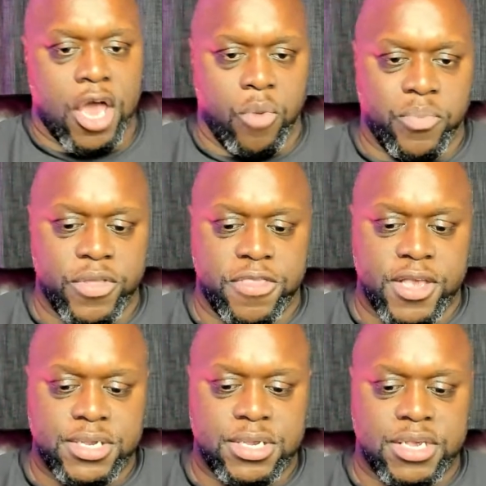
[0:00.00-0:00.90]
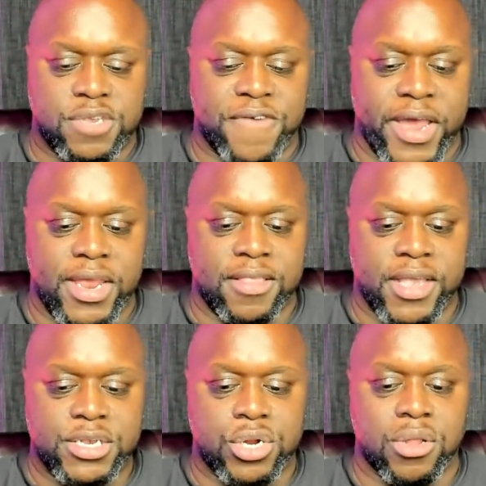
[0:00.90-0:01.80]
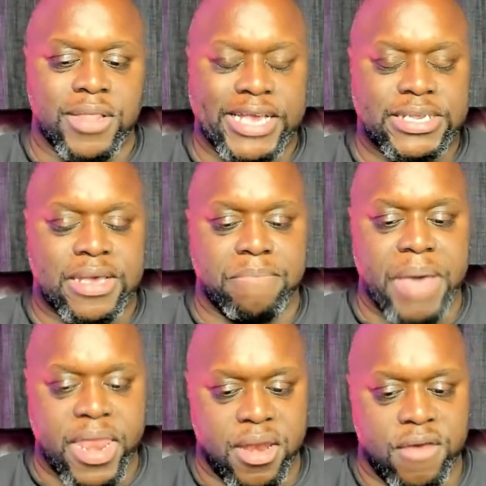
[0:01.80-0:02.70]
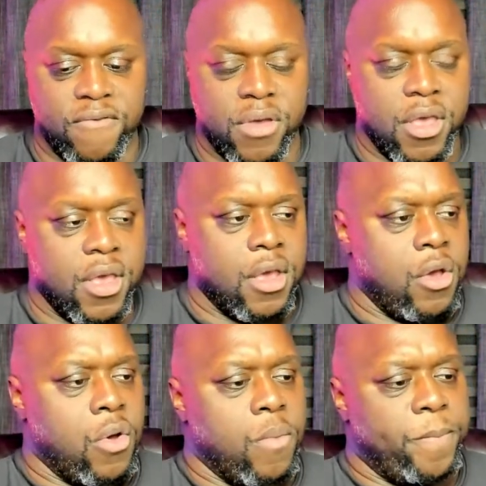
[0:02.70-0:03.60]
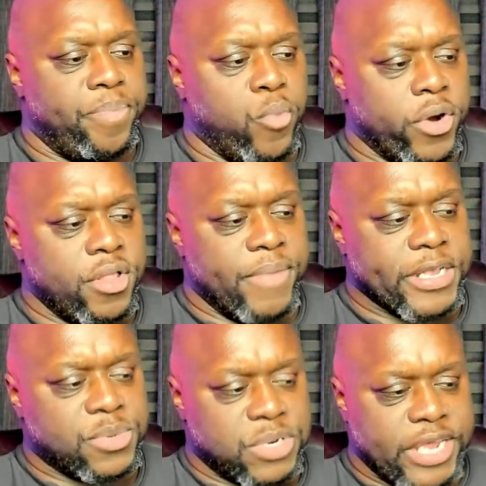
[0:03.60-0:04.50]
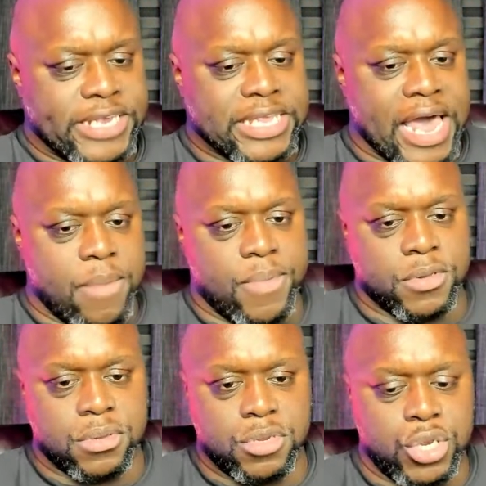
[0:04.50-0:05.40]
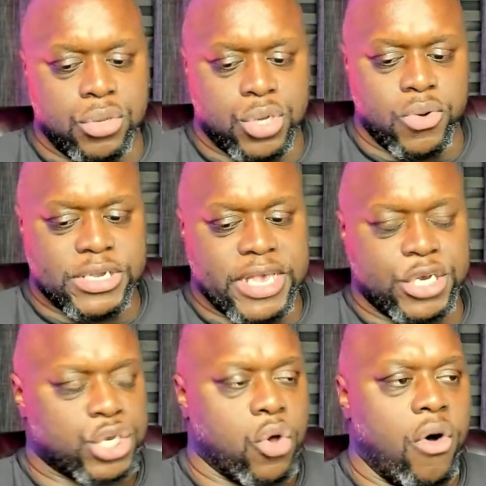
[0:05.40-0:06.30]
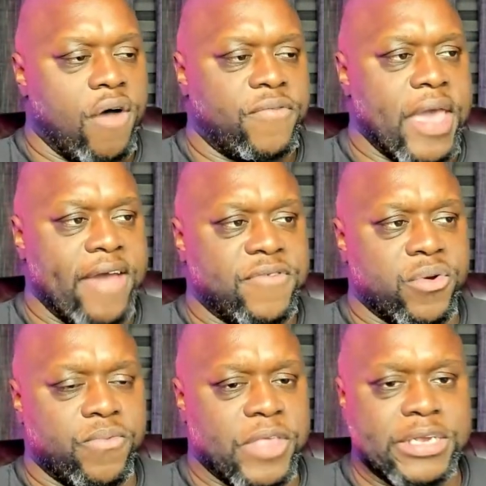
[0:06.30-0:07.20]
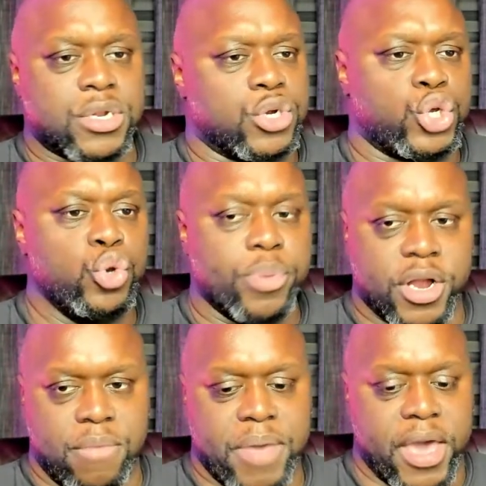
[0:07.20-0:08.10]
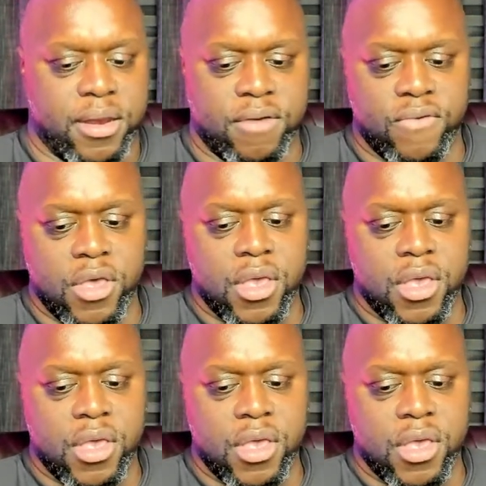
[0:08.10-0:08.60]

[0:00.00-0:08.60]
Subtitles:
help with this is finding things that are less competitive. One of the biggest mistakes a lot of people do is they just go off after things that are super competitive.